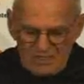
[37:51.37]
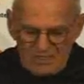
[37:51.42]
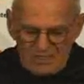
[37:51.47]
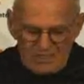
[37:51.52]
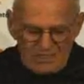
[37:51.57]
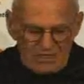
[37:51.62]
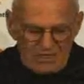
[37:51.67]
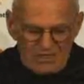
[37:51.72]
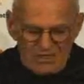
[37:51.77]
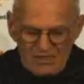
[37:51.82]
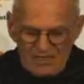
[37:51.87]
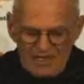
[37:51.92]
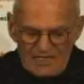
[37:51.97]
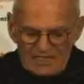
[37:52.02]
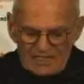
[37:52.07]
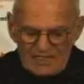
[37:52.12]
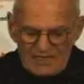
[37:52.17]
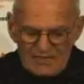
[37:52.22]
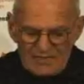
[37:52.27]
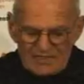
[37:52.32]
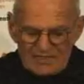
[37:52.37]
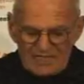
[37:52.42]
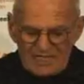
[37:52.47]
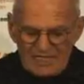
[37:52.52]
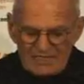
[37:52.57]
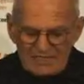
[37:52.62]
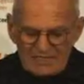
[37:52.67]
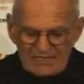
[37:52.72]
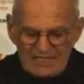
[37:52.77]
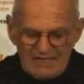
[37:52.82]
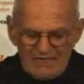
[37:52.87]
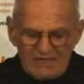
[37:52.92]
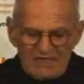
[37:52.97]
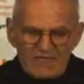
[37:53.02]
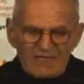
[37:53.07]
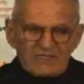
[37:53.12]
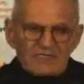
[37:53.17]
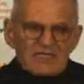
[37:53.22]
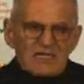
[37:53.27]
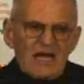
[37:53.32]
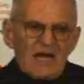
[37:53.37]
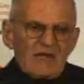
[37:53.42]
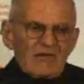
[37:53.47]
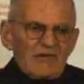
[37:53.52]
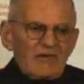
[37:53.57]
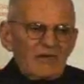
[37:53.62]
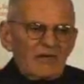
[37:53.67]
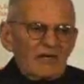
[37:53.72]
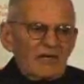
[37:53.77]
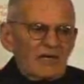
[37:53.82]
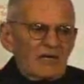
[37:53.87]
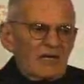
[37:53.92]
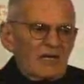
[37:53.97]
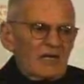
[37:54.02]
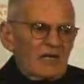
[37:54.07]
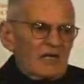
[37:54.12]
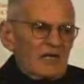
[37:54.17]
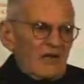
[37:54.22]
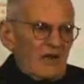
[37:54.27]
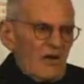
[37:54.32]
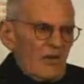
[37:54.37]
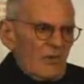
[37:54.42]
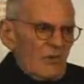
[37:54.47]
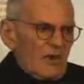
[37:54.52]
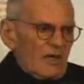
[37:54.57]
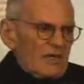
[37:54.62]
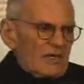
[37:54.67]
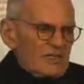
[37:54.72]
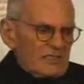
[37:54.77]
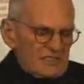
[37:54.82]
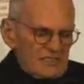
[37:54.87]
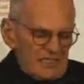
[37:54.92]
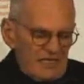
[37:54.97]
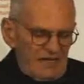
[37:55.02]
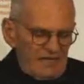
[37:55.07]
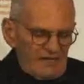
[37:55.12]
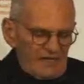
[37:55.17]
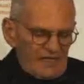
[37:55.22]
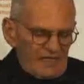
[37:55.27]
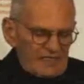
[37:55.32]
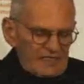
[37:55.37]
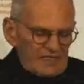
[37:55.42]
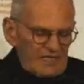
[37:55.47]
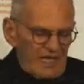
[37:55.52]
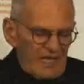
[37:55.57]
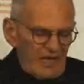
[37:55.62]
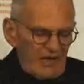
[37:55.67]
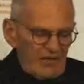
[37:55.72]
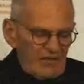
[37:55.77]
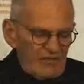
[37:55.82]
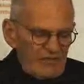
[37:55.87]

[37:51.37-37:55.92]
No, ACT UP is not saving us now. No one is saving us now.